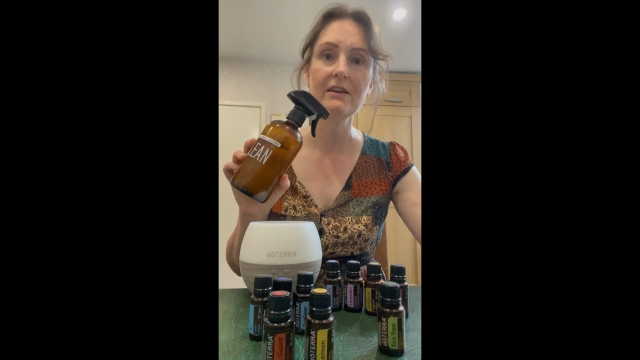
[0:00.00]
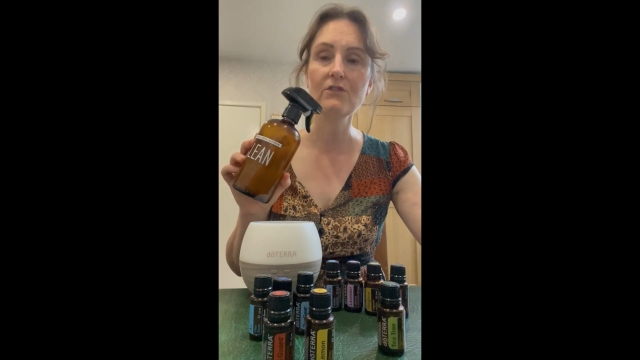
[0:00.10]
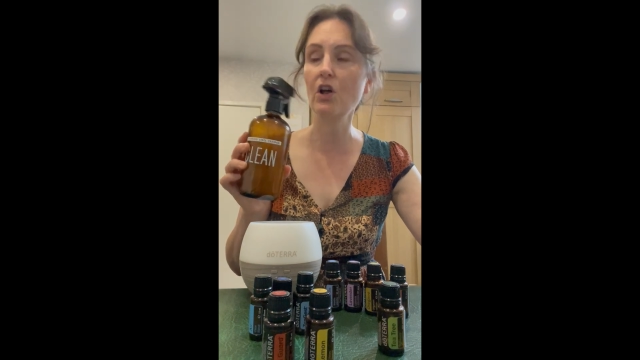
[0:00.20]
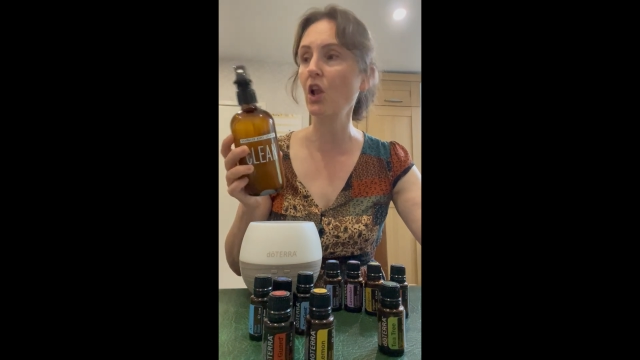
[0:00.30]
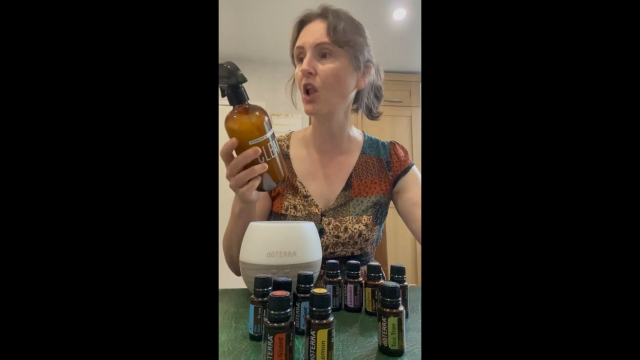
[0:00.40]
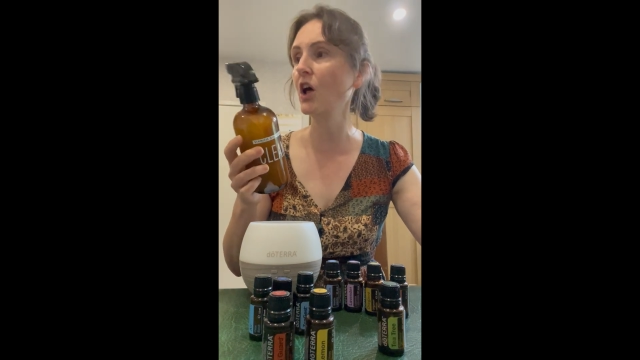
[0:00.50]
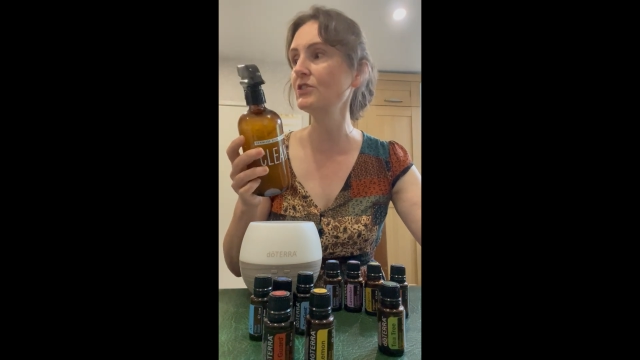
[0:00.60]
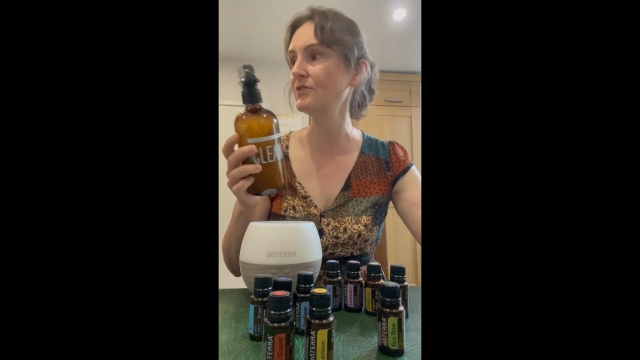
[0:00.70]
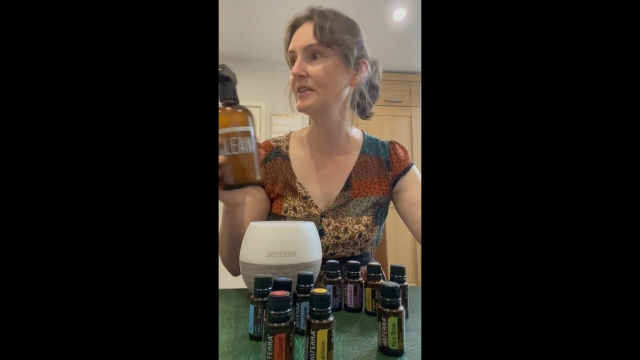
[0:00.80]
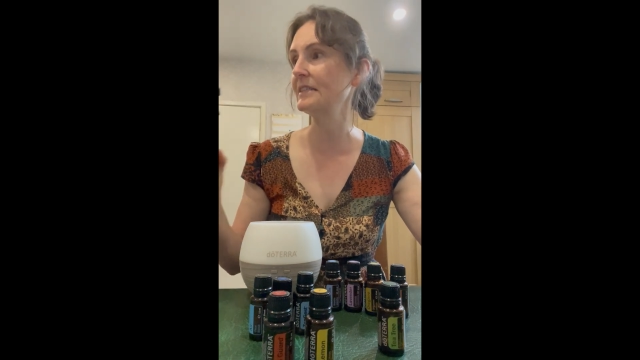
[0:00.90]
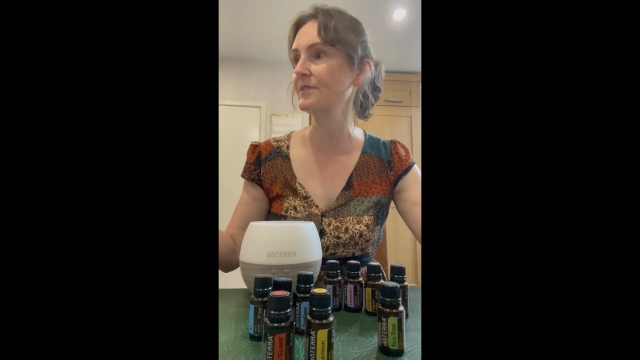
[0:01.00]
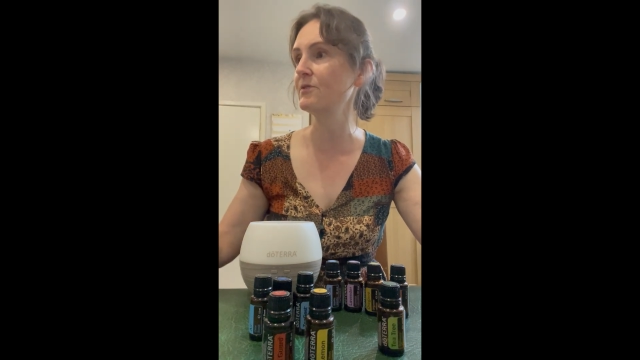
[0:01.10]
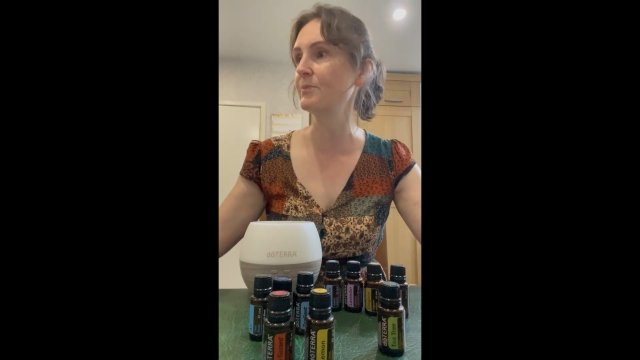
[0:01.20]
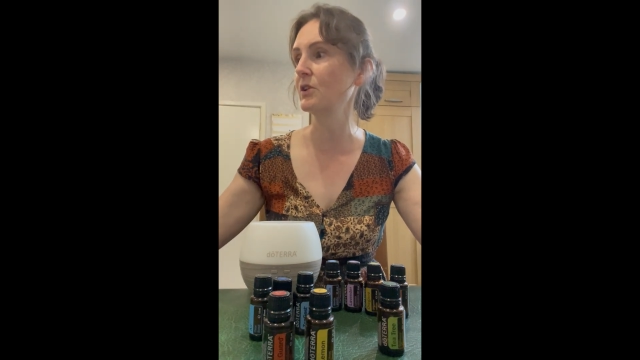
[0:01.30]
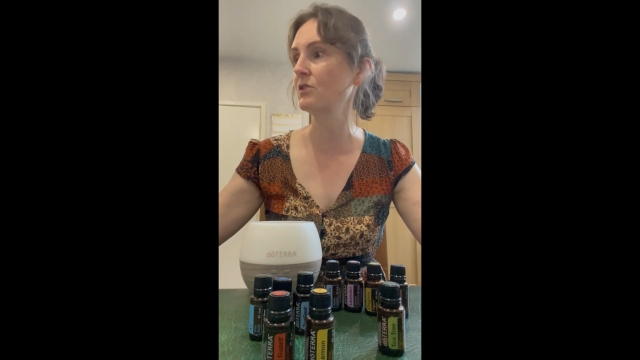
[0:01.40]
got lots of these
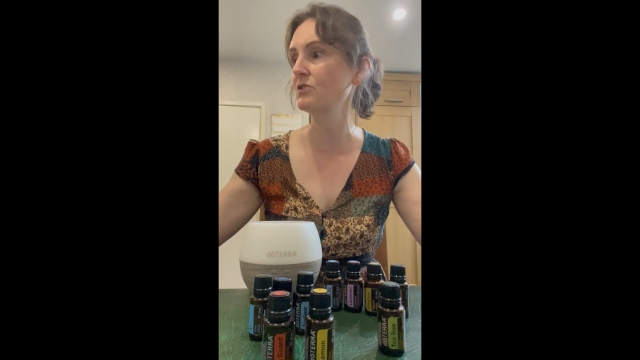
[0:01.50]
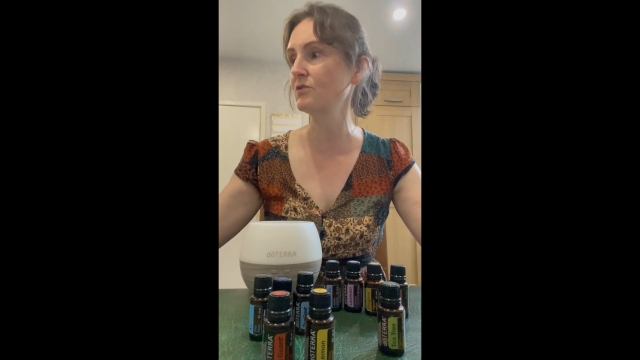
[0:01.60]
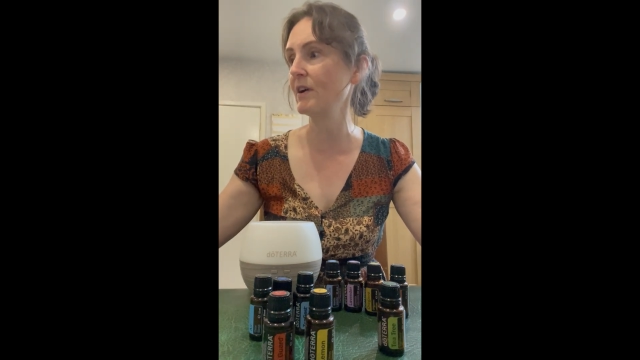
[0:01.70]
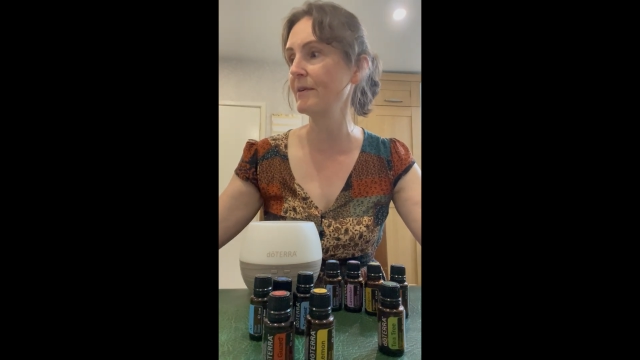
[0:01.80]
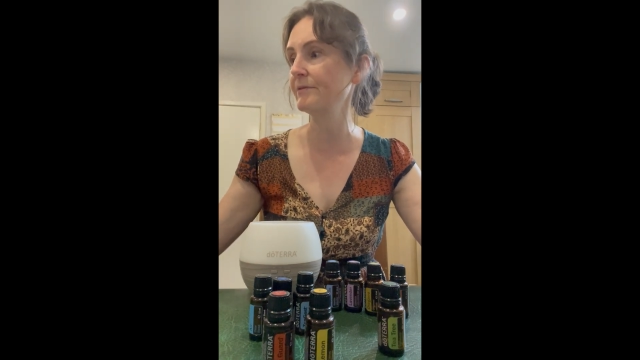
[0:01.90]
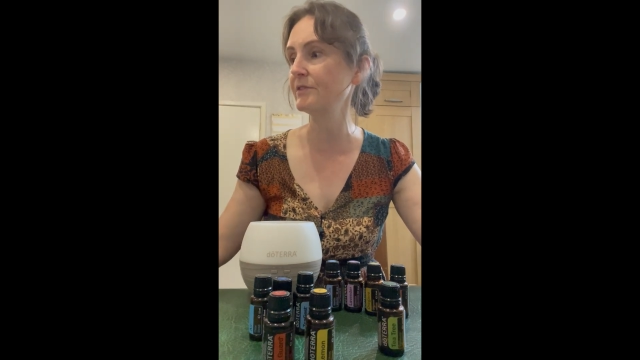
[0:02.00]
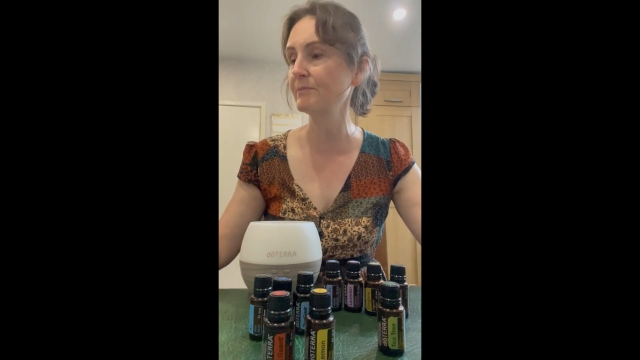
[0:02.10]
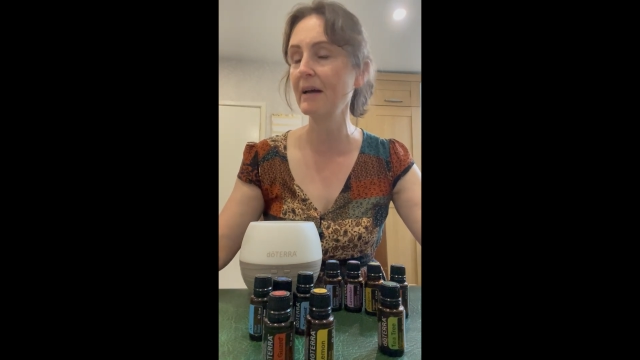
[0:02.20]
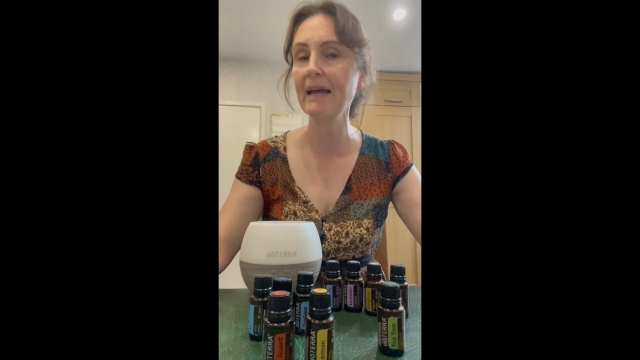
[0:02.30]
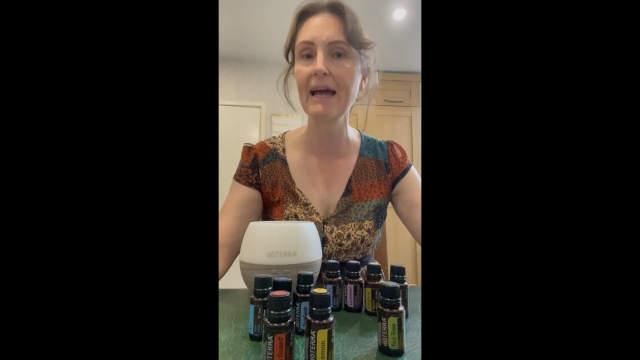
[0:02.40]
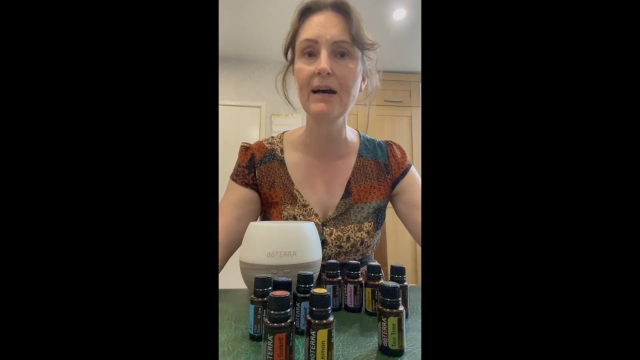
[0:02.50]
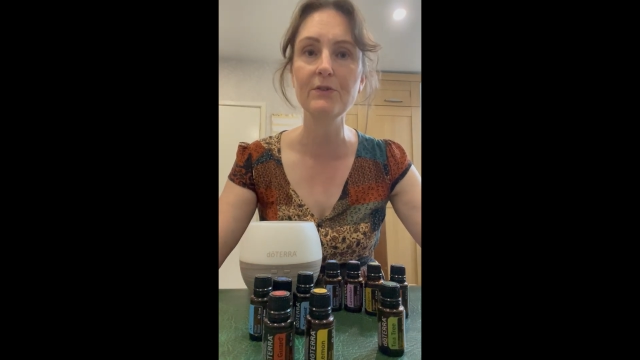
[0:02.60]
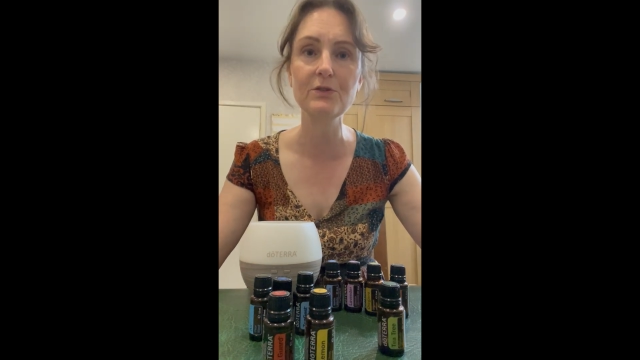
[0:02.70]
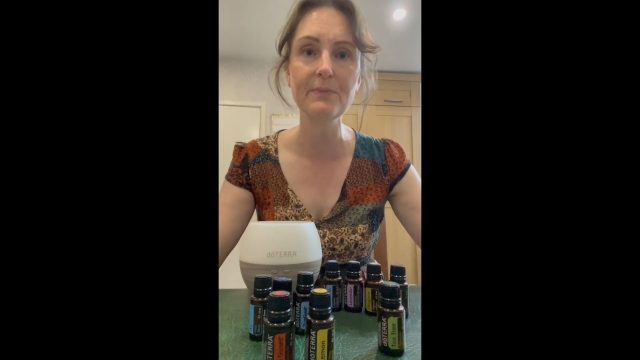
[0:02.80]
different bottles around my house,